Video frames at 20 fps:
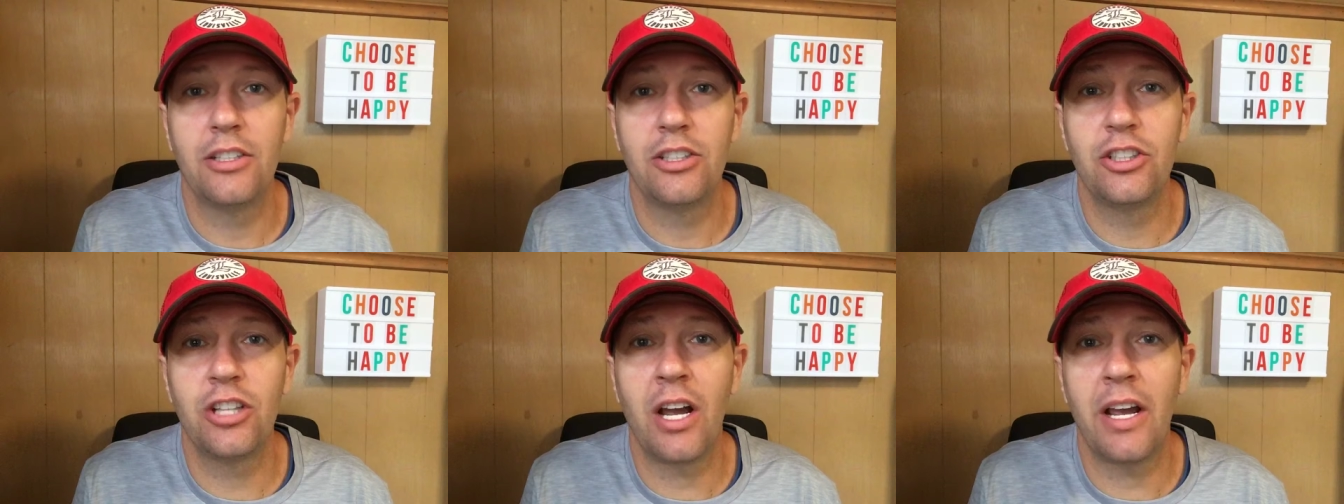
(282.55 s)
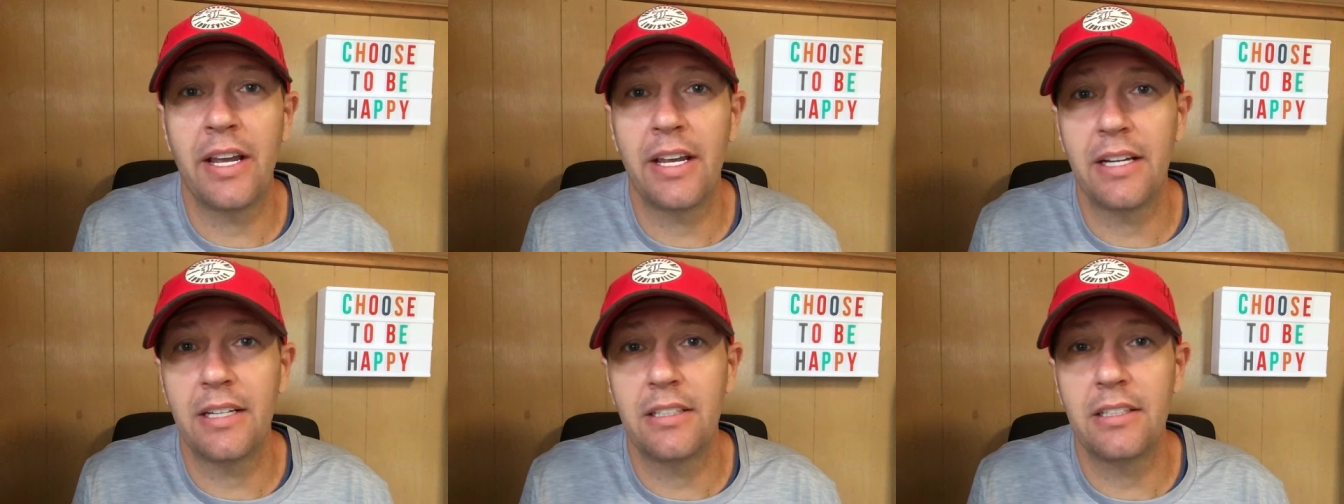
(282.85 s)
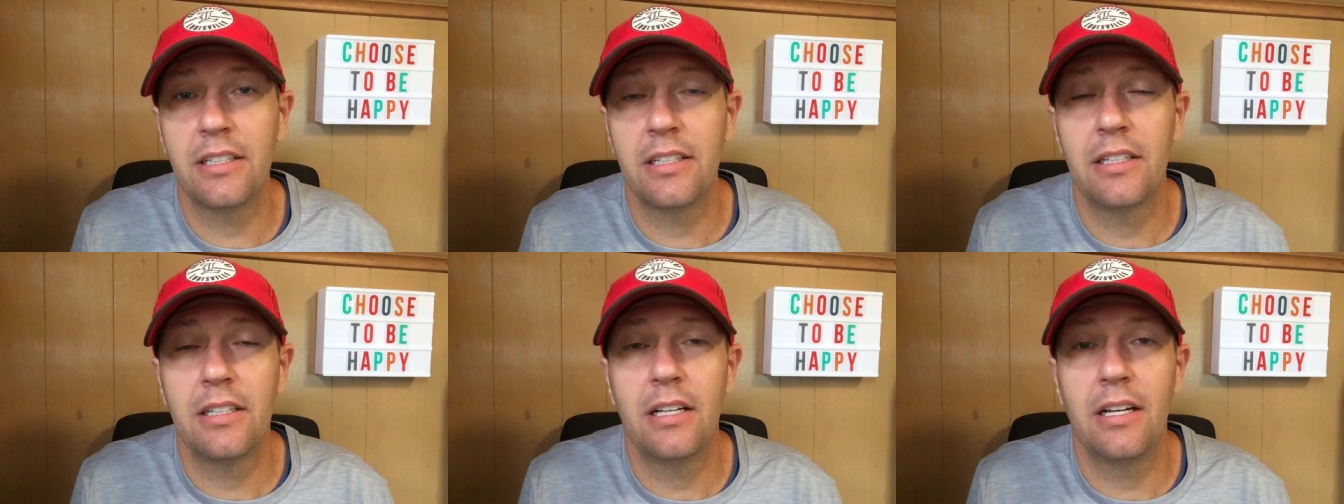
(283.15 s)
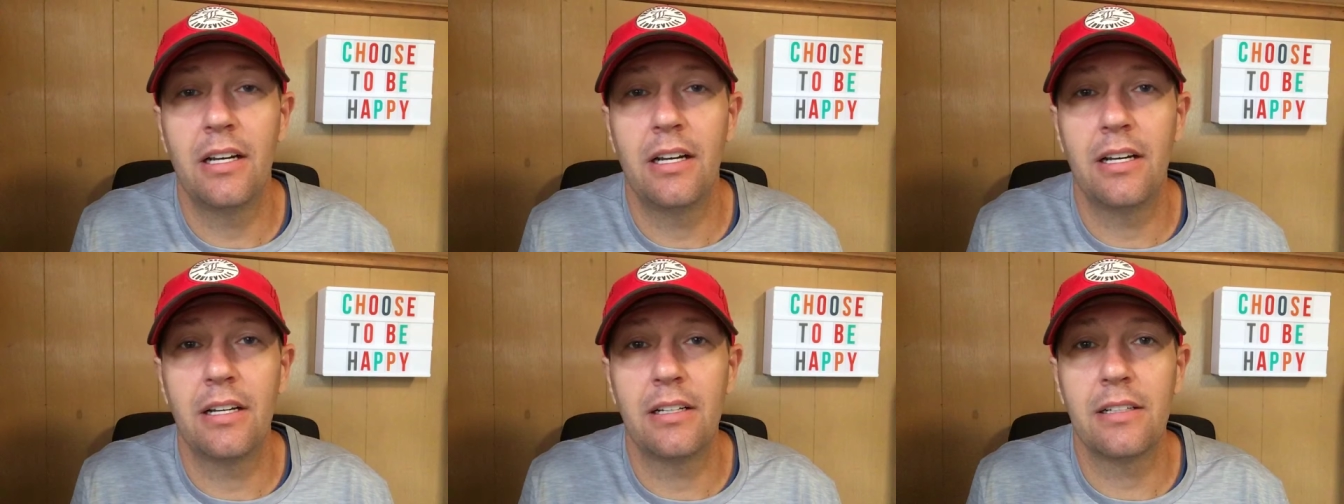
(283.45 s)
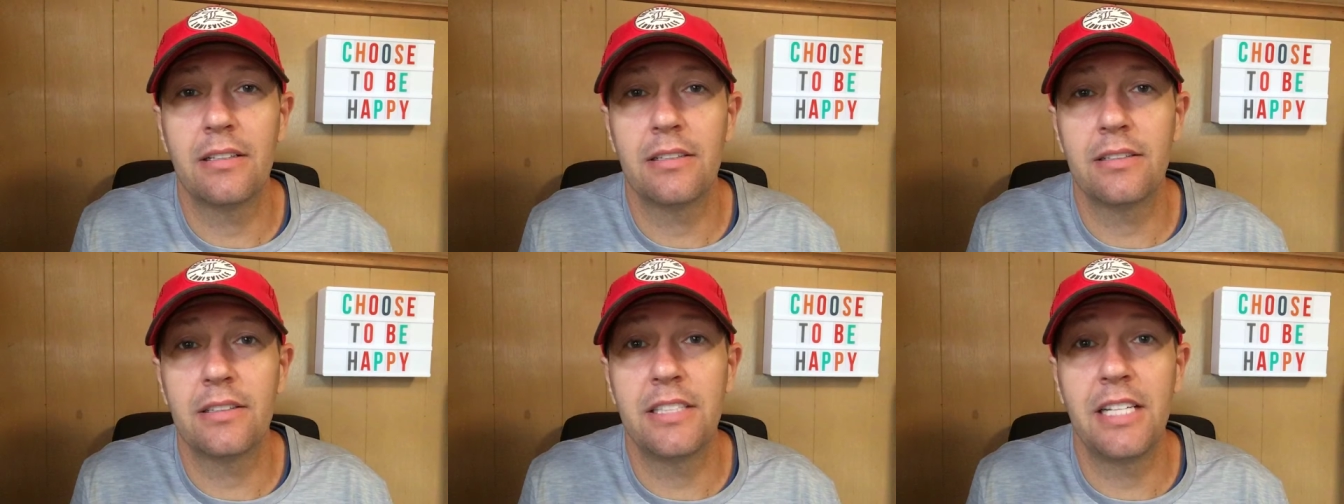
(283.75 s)
giant
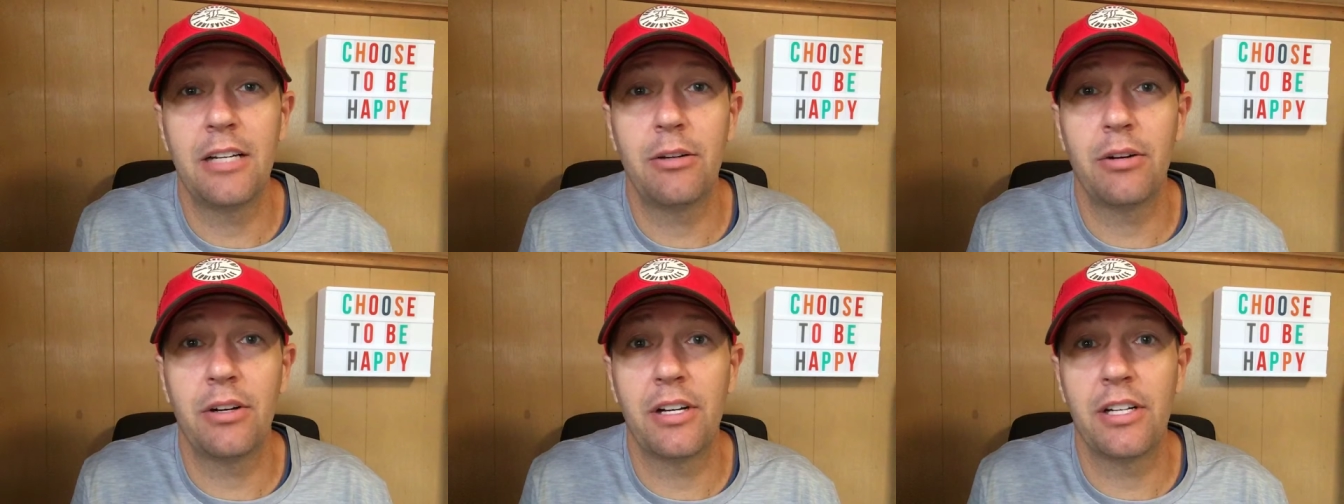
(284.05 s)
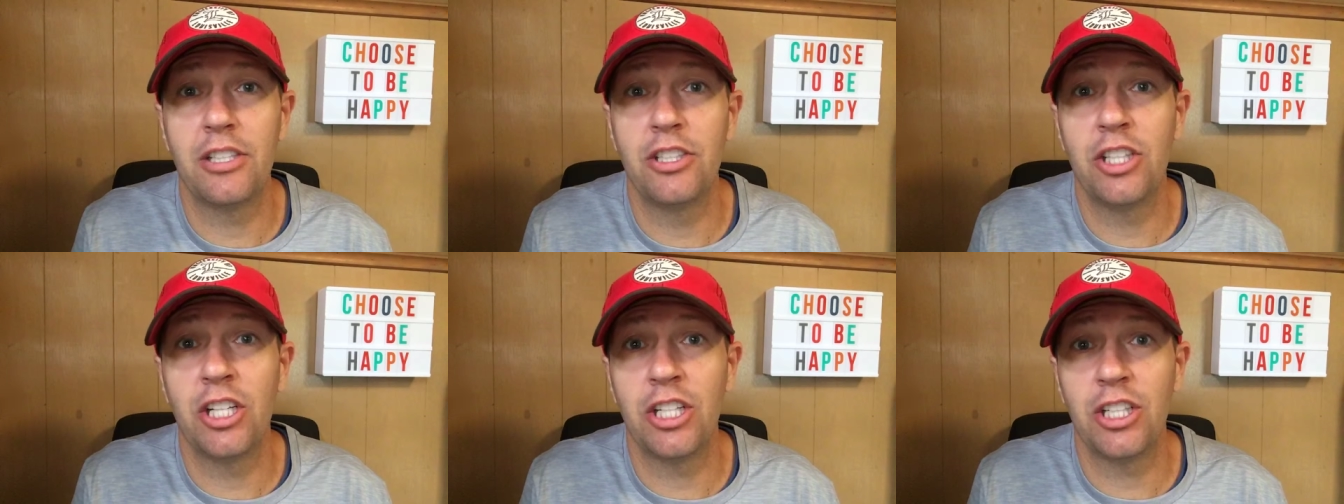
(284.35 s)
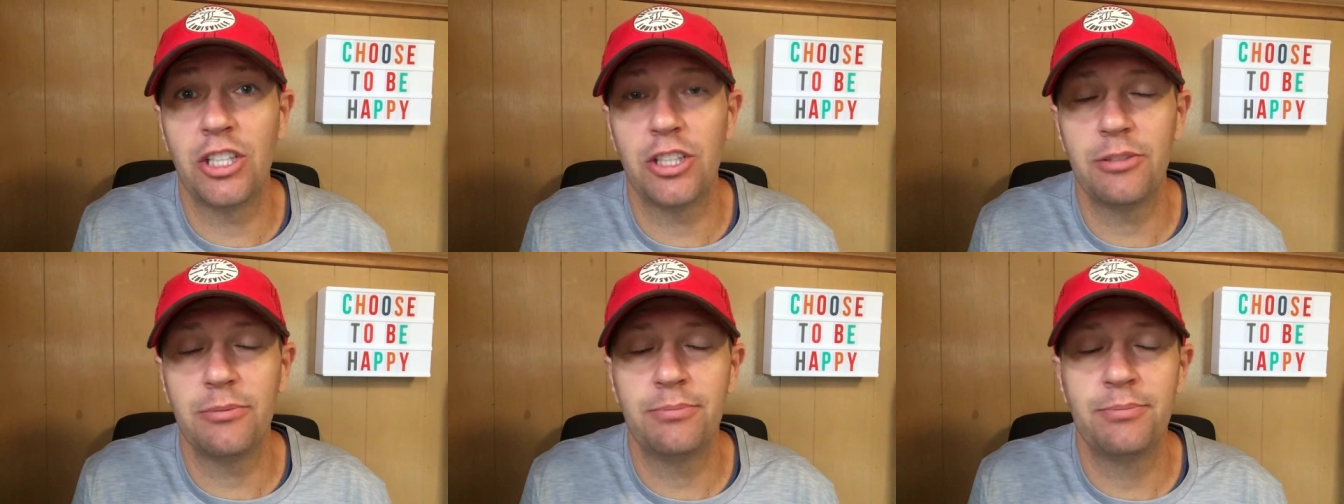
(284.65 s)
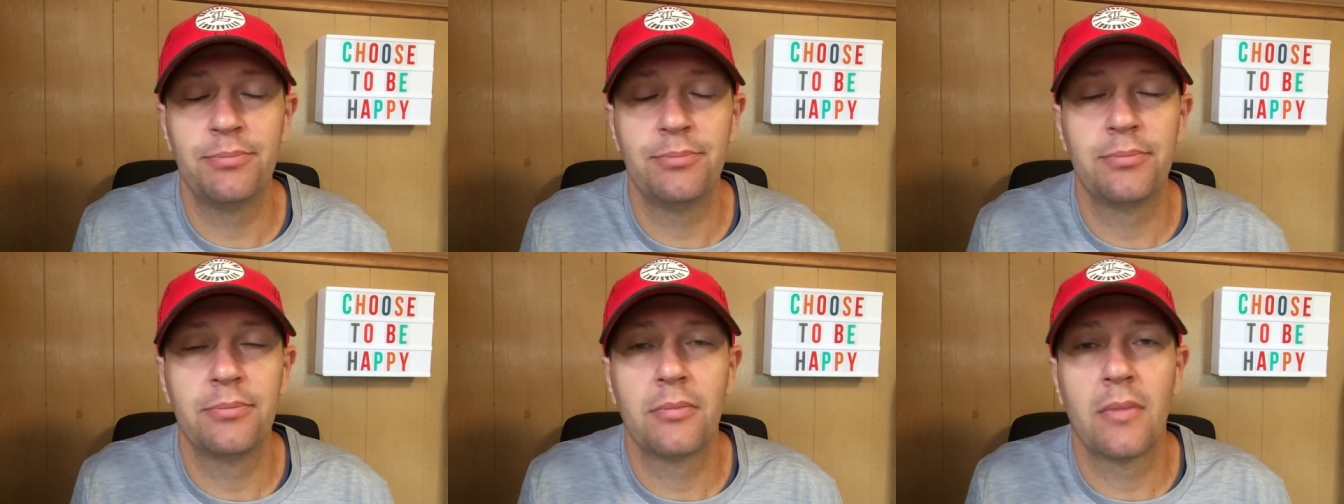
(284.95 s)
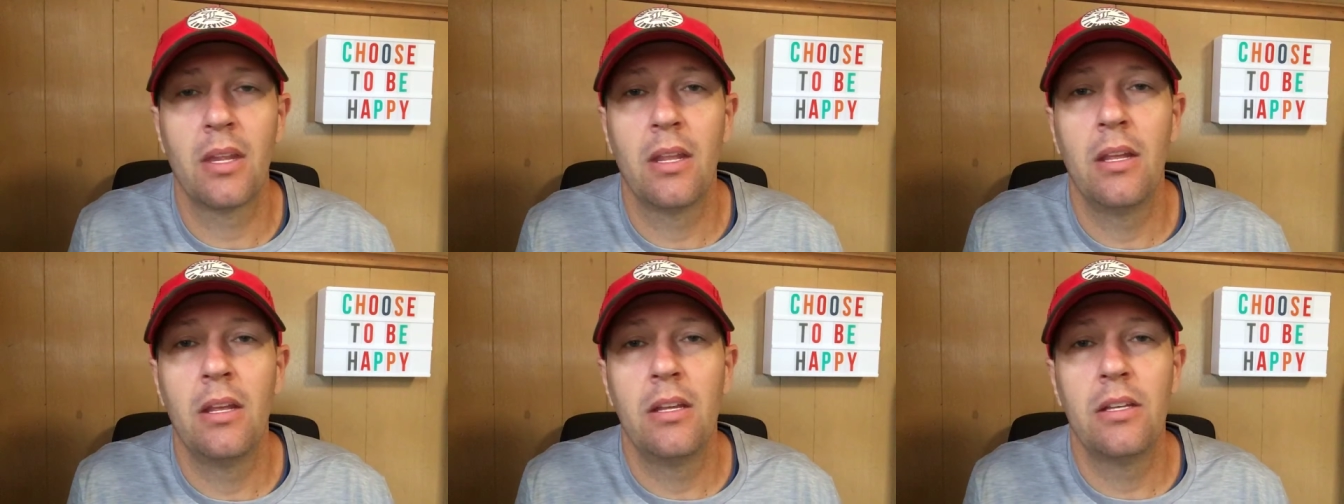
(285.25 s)
secret agenda.
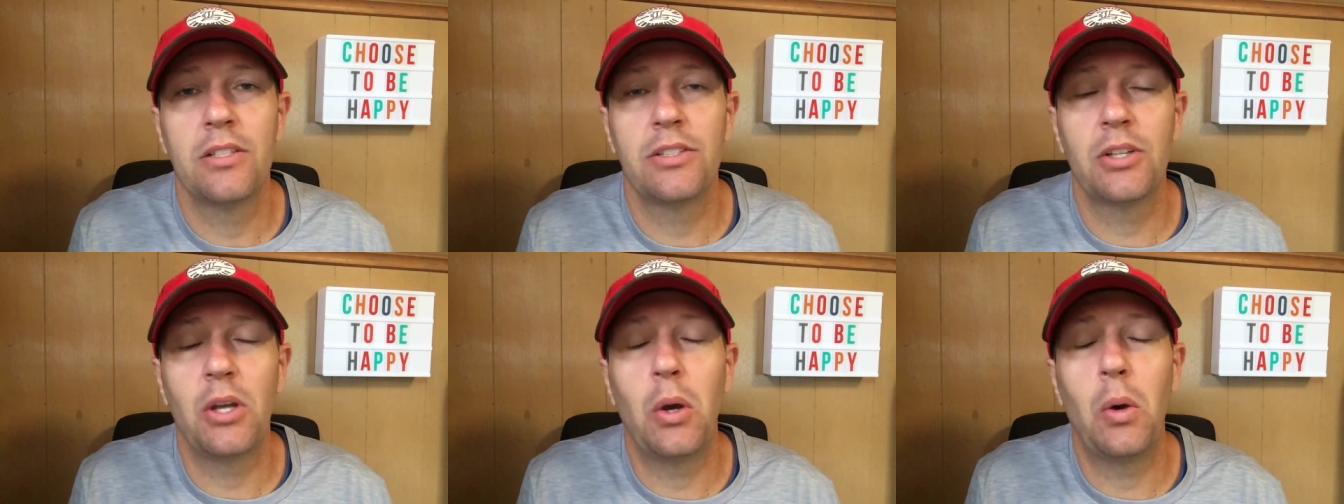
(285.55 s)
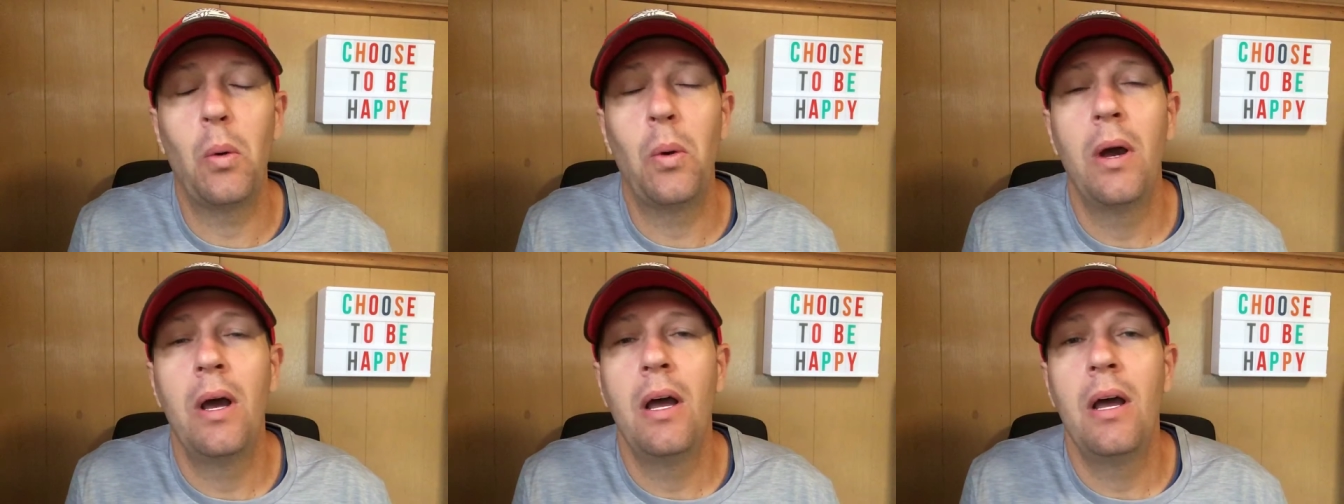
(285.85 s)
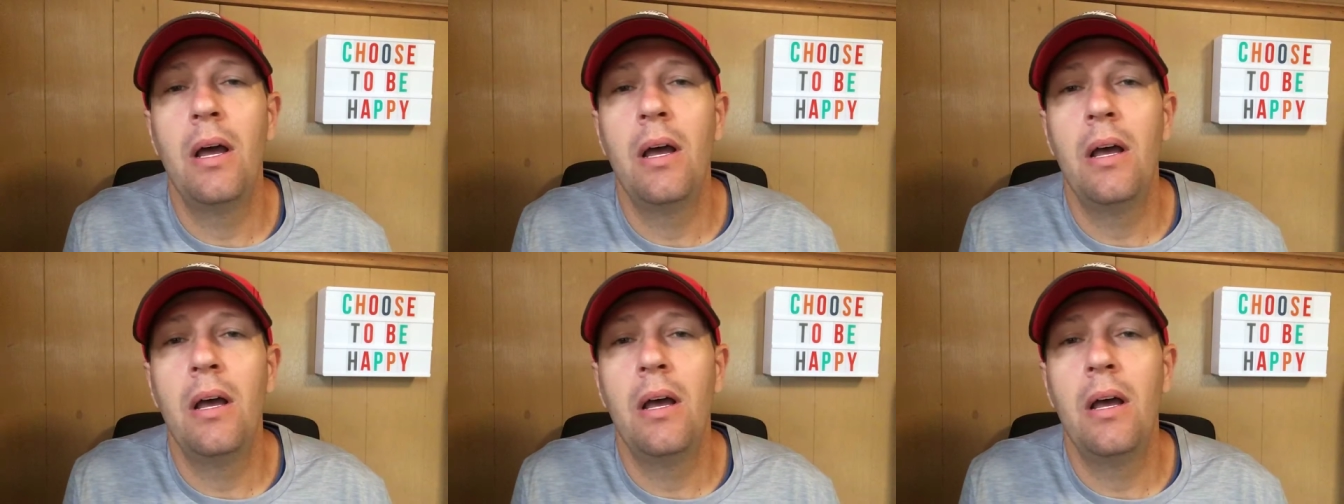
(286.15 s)
So,